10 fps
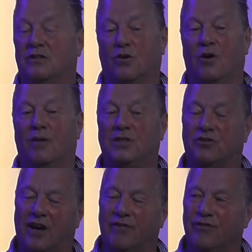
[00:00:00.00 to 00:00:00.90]
So I'm in
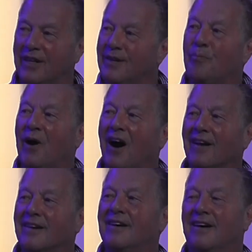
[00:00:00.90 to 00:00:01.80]
Strathclyde
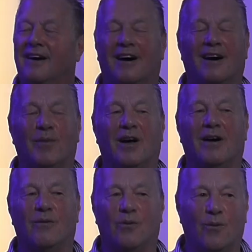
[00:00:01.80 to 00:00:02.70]
Park. I'm
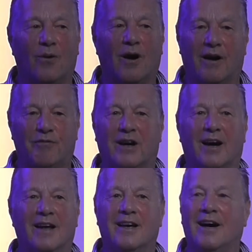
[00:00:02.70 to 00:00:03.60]
like, well, if I
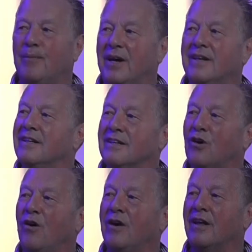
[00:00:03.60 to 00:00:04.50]
can't get him into the
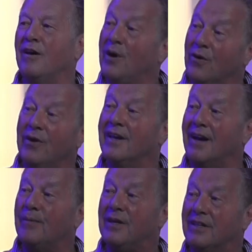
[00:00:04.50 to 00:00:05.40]
toilet, how am I going to
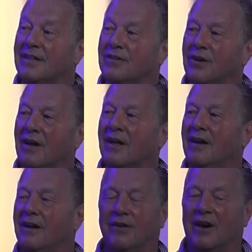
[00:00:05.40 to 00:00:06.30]
get him into the toilet?
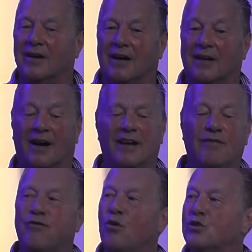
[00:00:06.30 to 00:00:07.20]
No, I
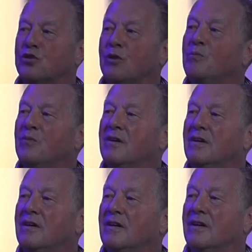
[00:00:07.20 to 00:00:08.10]
can't force him,
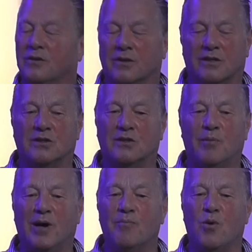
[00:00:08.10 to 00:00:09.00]
because he's
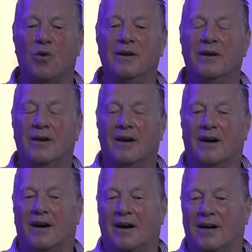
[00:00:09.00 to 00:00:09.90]
a big boy.
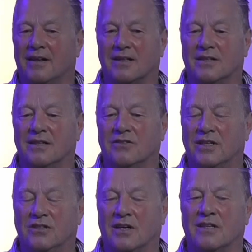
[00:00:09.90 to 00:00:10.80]
And I says,
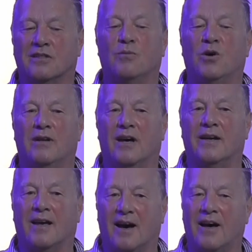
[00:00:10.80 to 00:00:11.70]
right, Janice, come on,
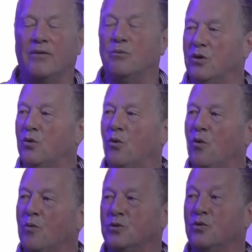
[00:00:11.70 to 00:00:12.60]
in the car, we're going
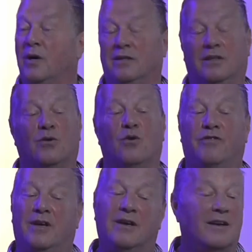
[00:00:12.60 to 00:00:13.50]
home. So I had to
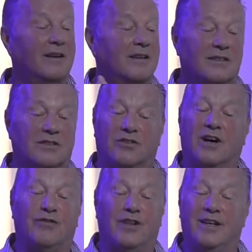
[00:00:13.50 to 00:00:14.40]
go from
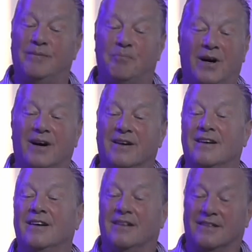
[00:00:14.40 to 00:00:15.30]
Strathclyde
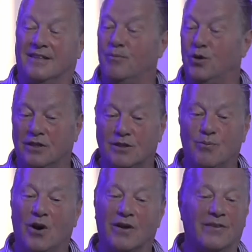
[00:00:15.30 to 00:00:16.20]
Park to
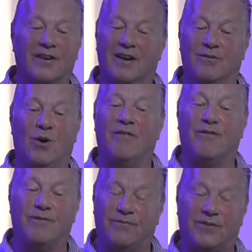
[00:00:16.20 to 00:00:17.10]
Moodiesburn in
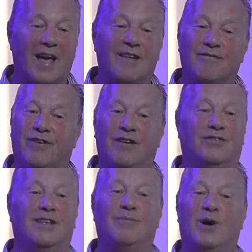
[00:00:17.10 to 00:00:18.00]

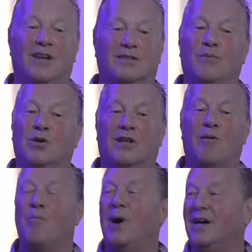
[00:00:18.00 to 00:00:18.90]
10-15 minutes. I must
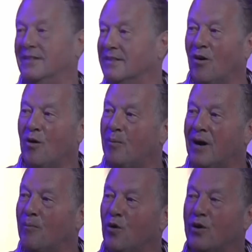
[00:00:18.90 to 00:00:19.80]
have battered it up
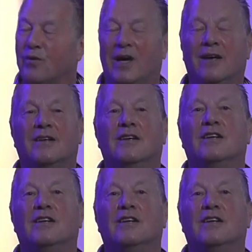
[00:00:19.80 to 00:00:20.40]
that motorway.